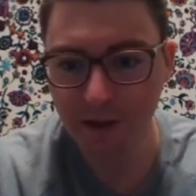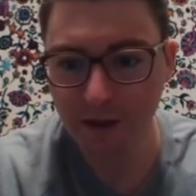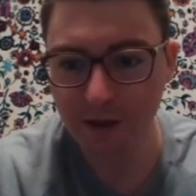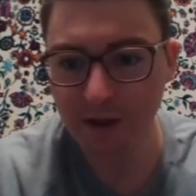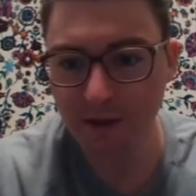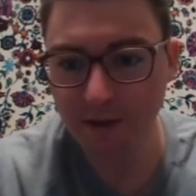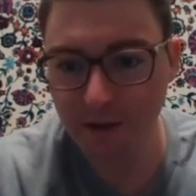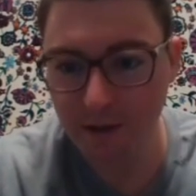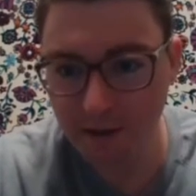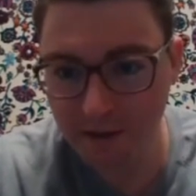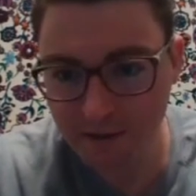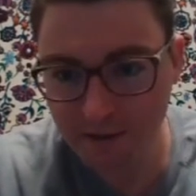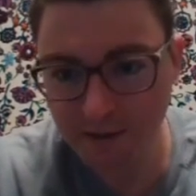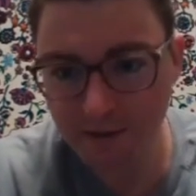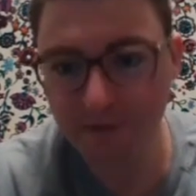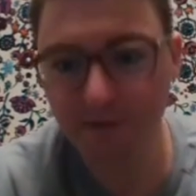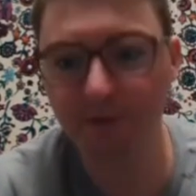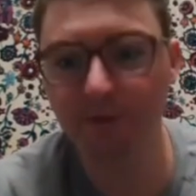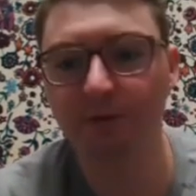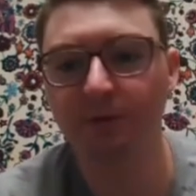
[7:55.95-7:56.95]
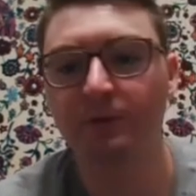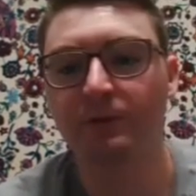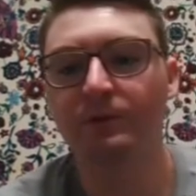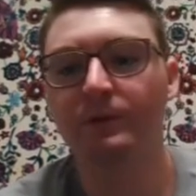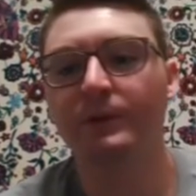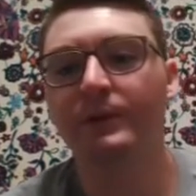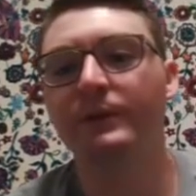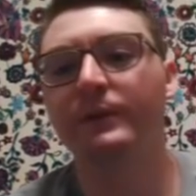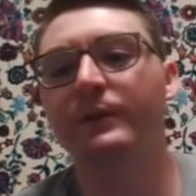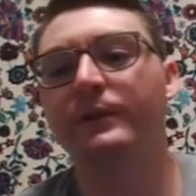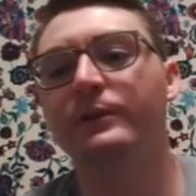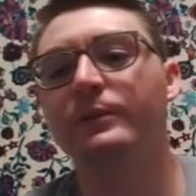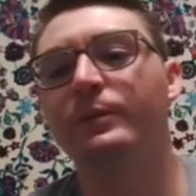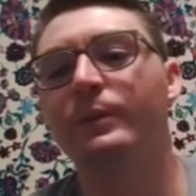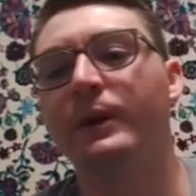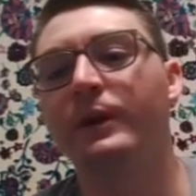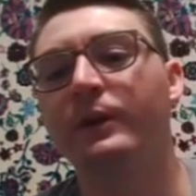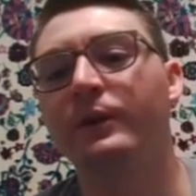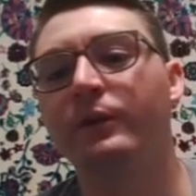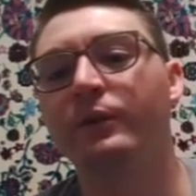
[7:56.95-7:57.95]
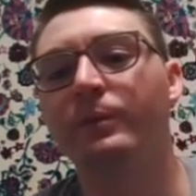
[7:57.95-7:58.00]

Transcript: Yes, it has 220,000 miles,